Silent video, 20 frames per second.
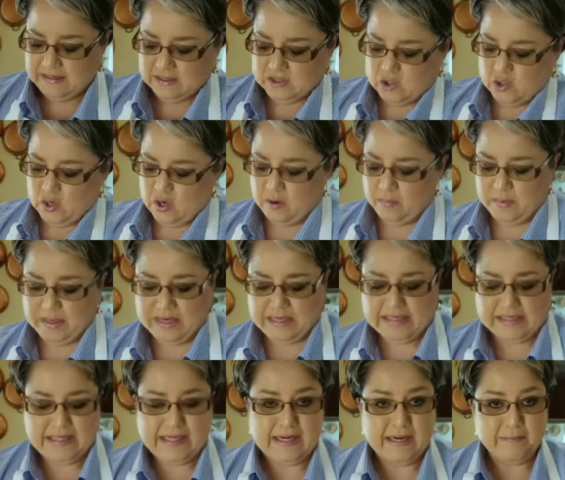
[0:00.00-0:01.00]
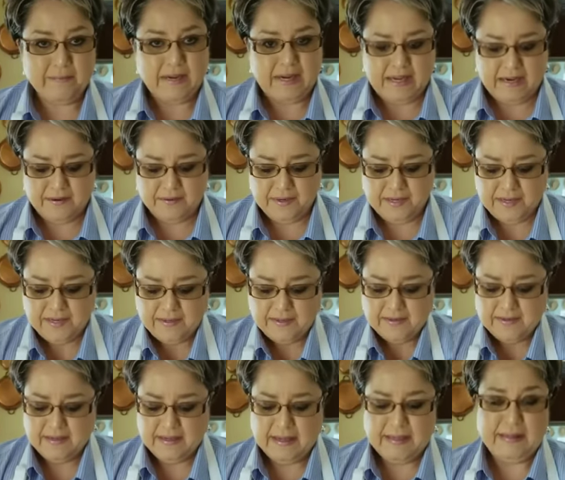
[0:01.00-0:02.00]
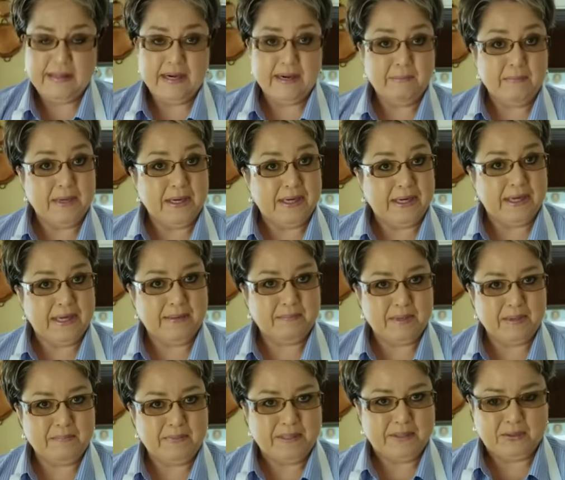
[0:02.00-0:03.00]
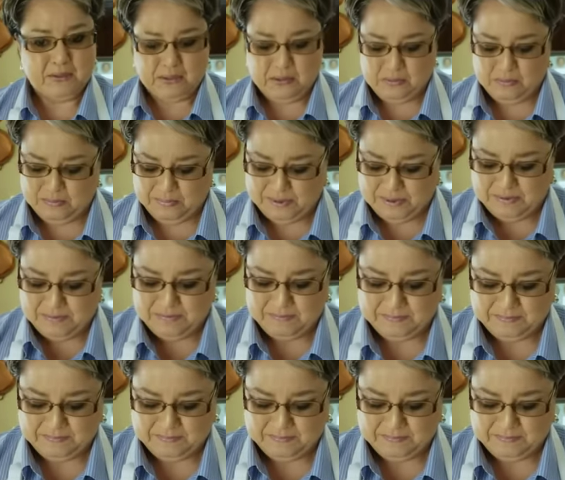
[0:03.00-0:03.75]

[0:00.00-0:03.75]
So now I'm going to clean up my area and then I'm going to cut them up into cubes.